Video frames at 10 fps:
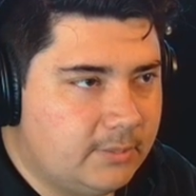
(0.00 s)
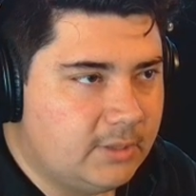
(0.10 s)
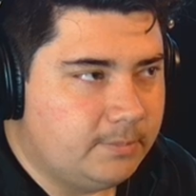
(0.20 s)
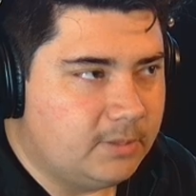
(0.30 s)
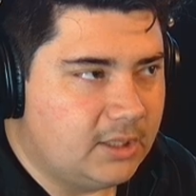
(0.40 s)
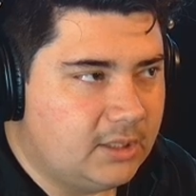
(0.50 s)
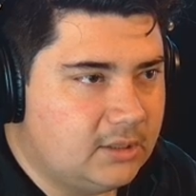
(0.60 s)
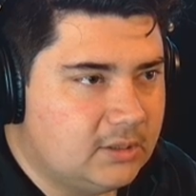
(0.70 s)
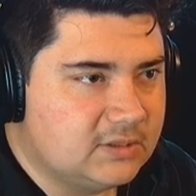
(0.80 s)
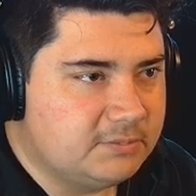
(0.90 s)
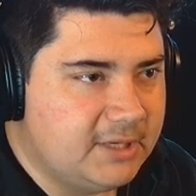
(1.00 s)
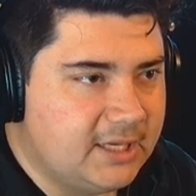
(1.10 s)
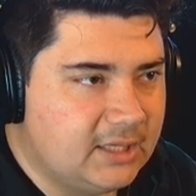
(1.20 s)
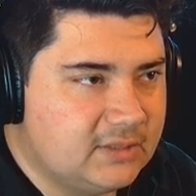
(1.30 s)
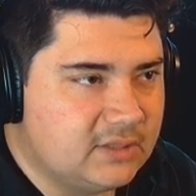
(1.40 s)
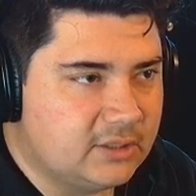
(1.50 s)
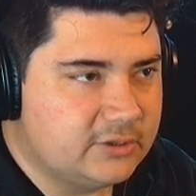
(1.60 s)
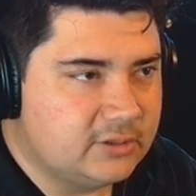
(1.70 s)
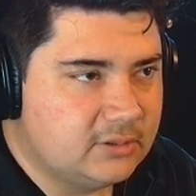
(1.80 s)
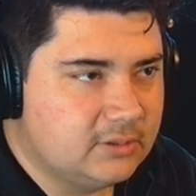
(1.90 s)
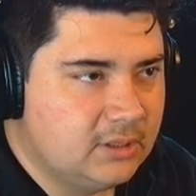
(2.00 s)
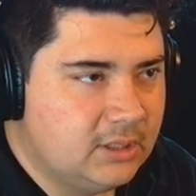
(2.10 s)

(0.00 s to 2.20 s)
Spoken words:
I'm going to play this beginning section